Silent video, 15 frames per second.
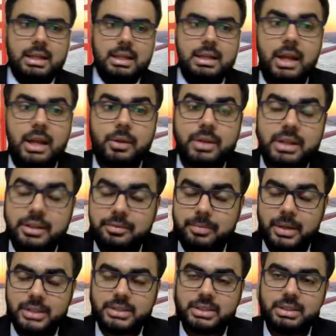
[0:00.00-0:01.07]
Now that I've
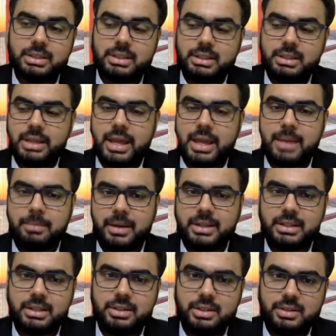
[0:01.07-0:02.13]
mentioned the
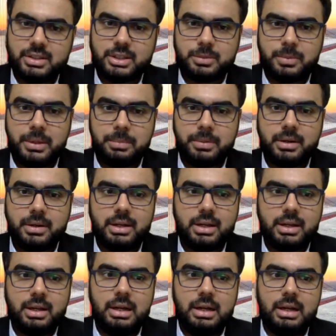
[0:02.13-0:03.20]
MIT research paper,
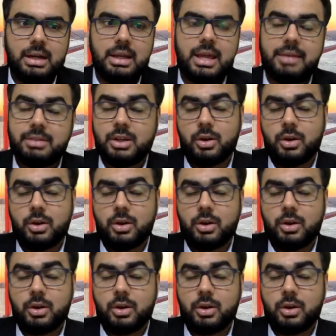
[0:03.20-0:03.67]
having